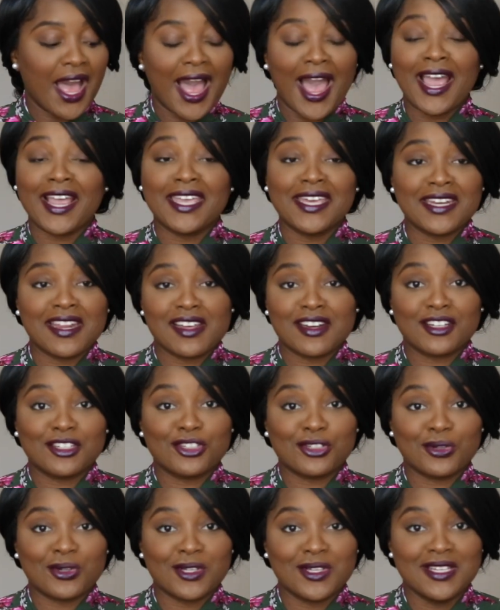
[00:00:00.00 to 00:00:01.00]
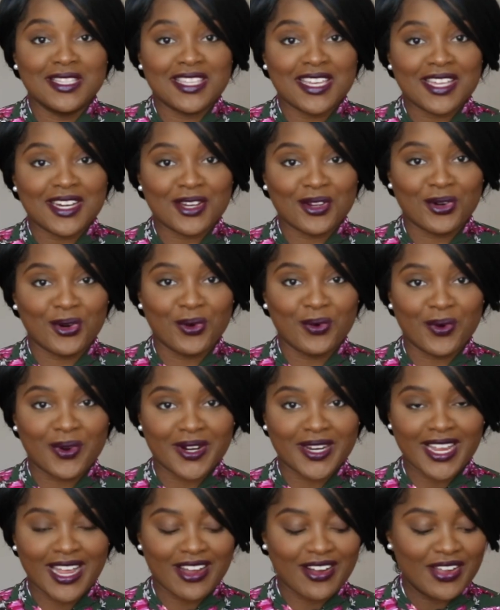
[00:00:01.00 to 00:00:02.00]
I cannot assure you that it'll
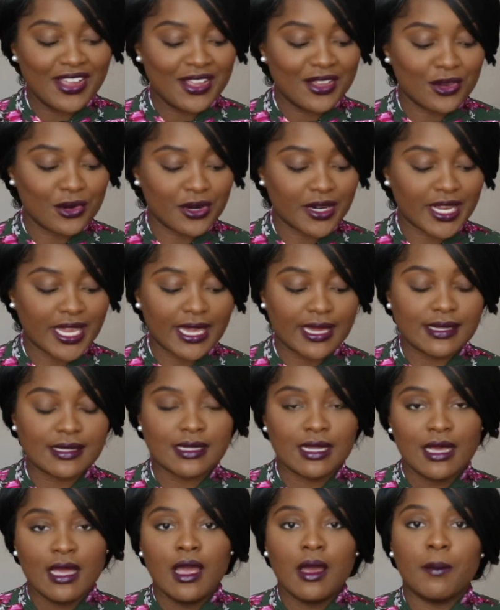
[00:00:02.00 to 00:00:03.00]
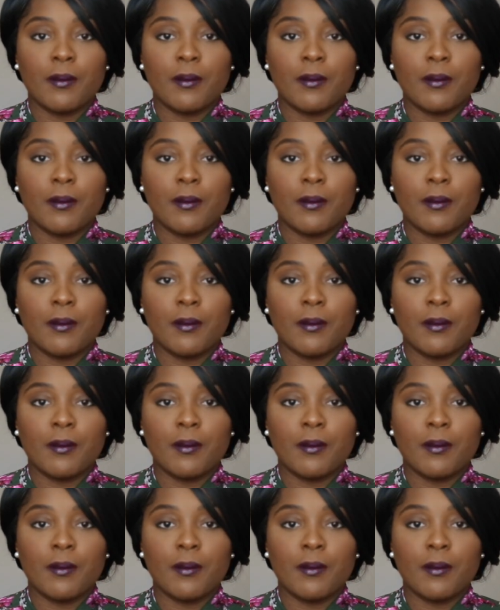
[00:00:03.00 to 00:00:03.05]
work out in your case,